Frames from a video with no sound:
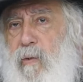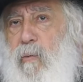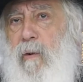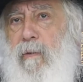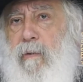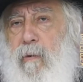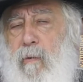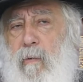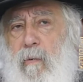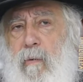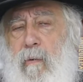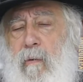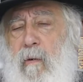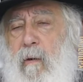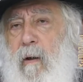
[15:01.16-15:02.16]
with you,
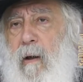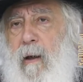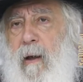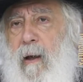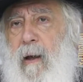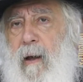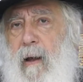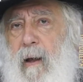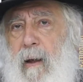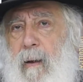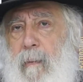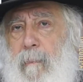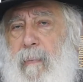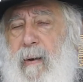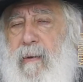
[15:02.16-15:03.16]

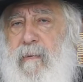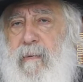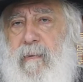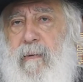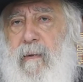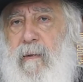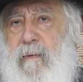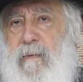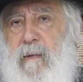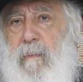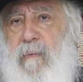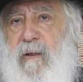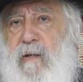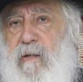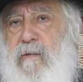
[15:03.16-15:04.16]
but
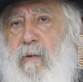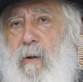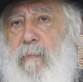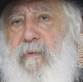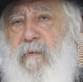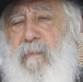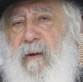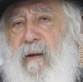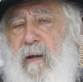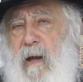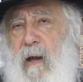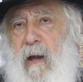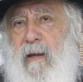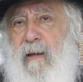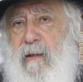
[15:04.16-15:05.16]
something stopped me."
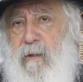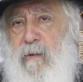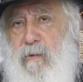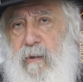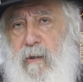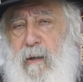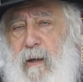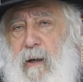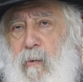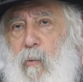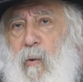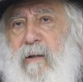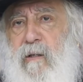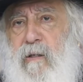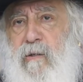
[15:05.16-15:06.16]

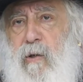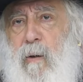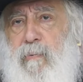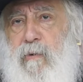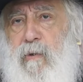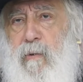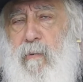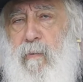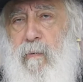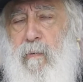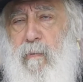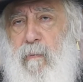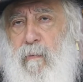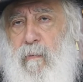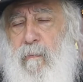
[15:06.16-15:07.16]
What stopped you?
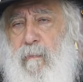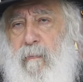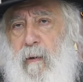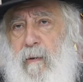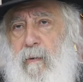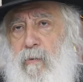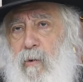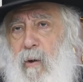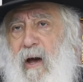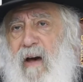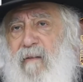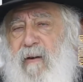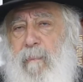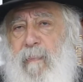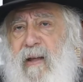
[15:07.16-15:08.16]
Do I
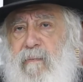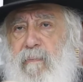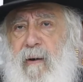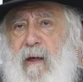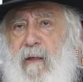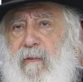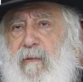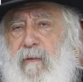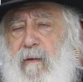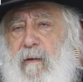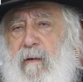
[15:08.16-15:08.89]
have a bad breath?